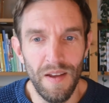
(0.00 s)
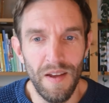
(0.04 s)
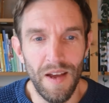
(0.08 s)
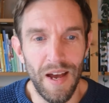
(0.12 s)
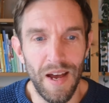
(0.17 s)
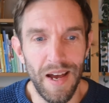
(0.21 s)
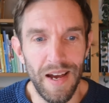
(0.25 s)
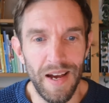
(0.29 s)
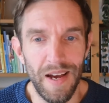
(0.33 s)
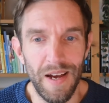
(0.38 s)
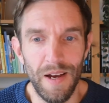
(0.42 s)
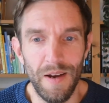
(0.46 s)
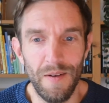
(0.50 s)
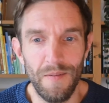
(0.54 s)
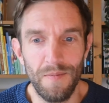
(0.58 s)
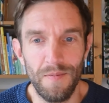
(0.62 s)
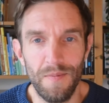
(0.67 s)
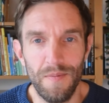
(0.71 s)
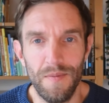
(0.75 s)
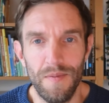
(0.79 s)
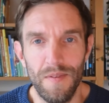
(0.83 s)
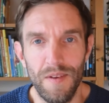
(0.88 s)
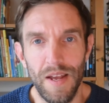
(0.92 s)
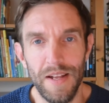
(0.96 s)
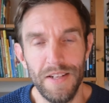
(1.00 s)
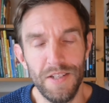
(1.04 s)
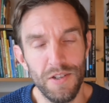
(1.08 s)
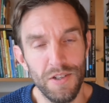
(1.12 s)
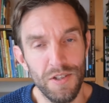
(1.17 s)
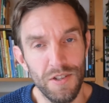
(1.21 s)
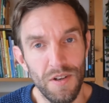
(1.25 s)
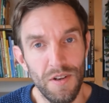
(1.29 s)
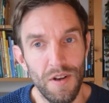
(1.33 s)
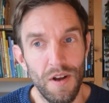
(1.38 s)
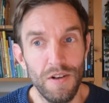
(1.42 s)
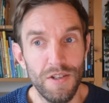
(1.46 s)
Um,
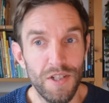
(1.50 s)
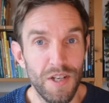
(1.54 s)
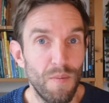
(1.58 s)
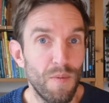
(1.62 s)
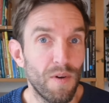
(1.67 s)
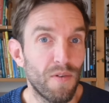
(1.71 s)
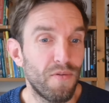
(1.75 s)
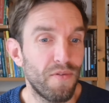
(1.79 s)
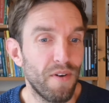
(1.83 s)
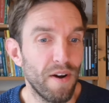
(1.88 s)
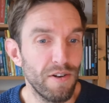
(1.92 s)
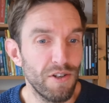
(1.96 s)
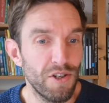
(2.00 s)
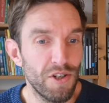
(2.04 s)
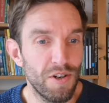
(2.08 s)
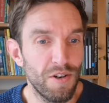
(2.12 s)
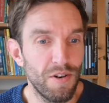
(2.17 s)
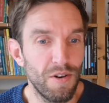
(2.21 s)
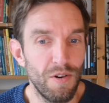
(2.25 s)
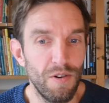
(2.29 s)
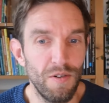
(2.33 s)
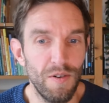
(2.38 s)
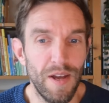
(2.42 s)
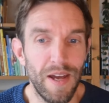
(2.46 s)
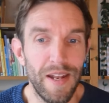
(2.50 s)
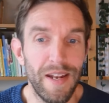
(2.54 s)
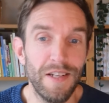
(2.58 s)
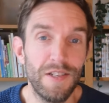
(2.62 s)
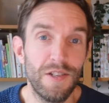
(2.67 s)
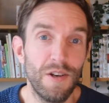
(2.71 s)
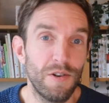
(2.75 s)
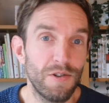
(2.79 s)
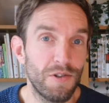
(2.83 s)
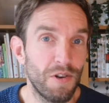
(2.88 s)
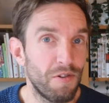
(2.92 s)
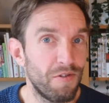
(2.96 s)
it's somewhat functional and
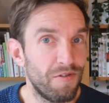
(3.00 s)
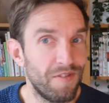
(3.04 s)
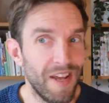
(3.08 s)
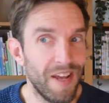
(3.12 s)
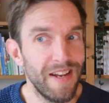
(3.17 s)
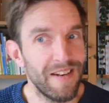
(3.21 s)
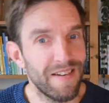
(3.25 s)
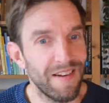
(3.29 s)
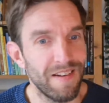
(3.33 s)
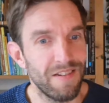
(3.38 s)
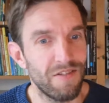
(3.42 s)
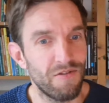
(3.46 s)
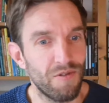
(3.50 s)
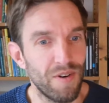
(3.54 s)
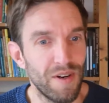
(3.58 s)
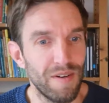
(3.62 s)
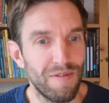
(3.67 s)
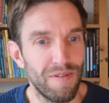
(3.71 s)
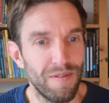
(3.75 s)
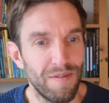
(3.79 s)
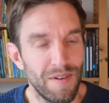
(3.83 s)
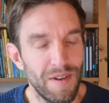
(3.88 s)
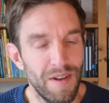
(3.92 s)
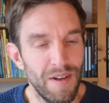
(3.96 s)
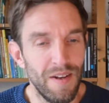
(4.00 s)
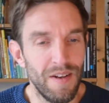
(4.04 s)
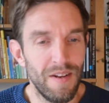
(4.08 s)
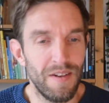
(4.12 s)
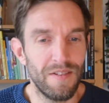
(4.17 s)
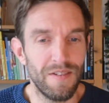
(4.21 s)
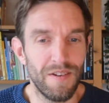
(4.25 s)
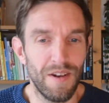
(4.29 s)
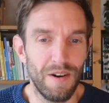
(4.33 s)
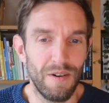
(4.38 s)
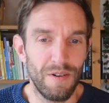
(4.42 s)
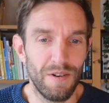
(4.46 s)
it's also data driven.
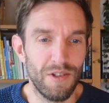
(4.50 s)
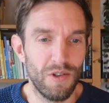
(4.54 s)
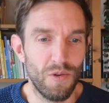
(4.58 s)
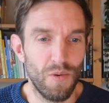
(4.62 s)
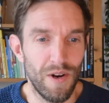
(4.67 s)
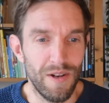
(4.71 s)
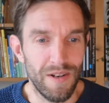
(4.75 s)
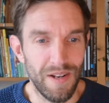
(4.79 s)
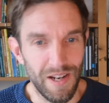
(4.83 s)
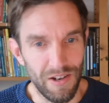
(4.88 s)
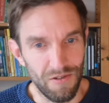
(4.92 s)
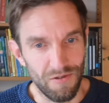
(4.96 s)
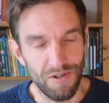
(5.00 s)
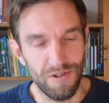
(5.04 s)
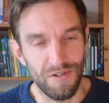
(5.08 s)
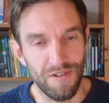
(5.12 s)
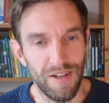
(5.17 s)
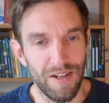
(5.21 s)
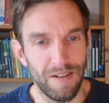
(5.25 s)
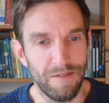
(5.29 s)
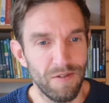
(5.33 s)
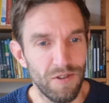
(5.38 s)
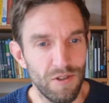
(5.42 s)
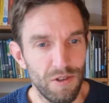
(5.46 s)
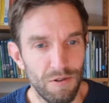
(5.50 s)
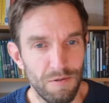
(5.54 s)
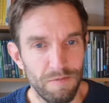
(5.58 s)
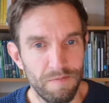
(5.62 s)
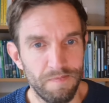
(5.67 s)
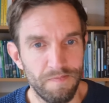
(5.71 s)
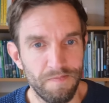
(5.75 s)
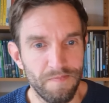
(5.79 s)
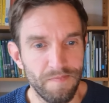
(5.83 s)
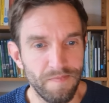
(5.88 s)
So it's quite interesting too.